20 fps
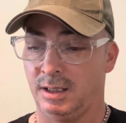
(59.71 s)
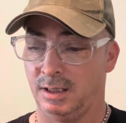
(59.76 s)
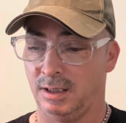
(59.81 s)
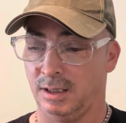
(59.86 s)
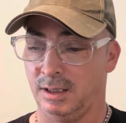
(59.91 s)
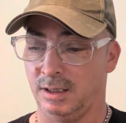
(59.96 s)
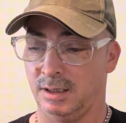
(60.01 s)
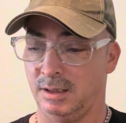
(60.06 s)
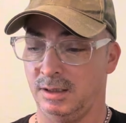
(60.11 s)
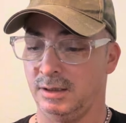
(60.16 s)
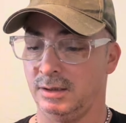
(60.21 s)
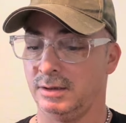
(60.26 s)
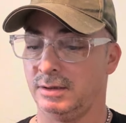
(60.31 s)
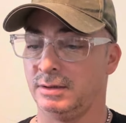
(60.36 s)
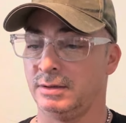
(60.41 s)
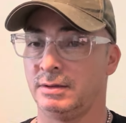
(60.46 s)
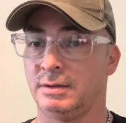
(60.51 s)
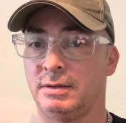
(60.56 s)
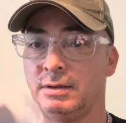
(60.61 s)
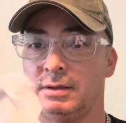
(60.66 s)

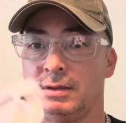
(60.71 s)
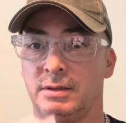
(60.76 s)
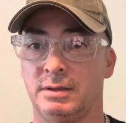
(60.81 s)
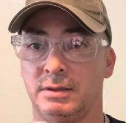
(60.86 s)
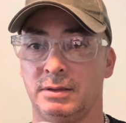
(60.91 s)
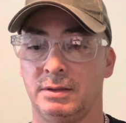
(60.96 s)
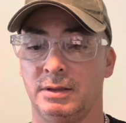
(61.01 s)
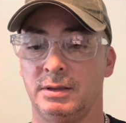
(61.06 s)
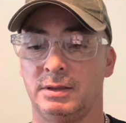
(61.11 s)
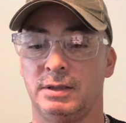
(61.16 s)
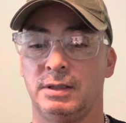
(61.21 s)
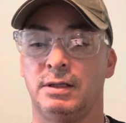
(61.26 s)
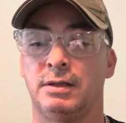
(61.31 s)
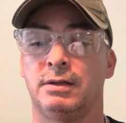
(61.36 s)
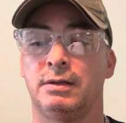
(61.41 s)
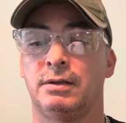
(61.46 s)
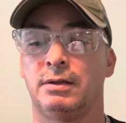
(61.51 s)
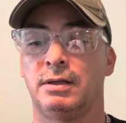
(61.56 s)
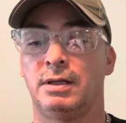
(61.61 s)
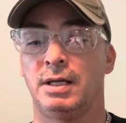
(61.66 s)
Right
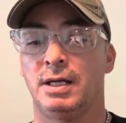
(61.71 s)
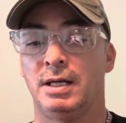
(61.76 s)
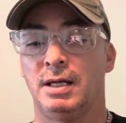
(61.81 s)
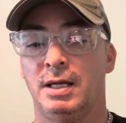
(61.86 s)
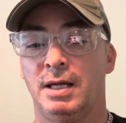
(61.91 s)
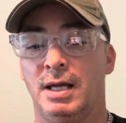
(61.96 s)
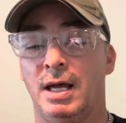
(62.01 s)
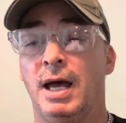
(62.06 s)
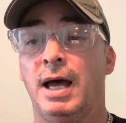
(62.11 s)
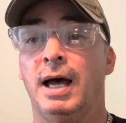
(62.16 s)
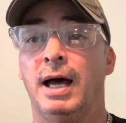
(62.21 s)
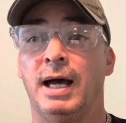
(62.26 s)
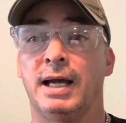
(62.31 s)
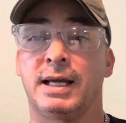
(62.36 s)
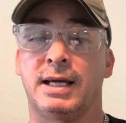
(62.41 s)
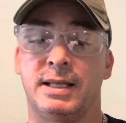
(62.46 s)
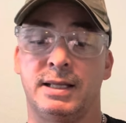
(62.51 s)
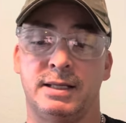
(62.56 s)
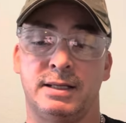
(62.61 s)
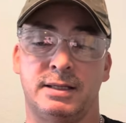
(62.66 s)
here, I
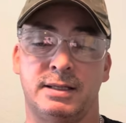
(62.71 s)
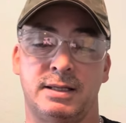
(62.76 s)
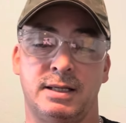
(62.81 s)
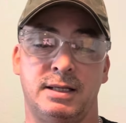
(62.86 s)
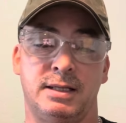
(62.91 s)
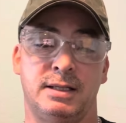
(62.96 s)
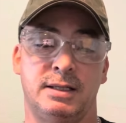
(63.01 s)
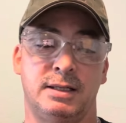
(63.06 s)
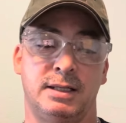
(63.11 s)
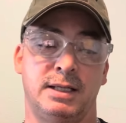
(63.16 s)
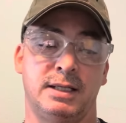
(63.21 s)
got it kind of